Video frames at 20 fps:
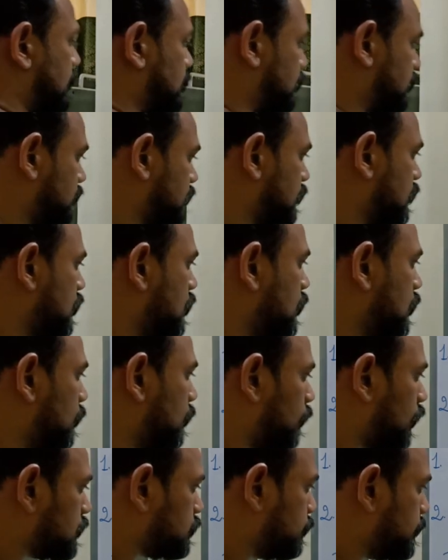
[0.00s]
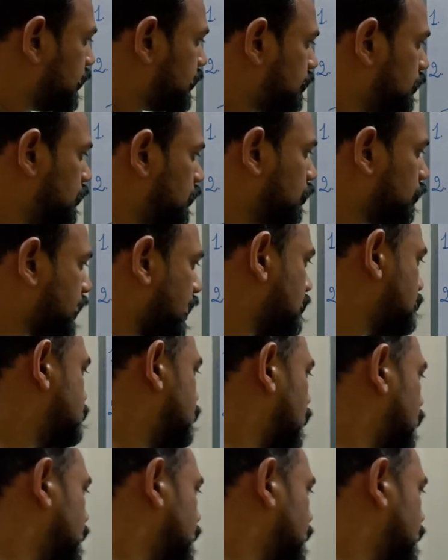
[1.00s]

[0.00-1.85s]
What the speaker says: equation, what we are looking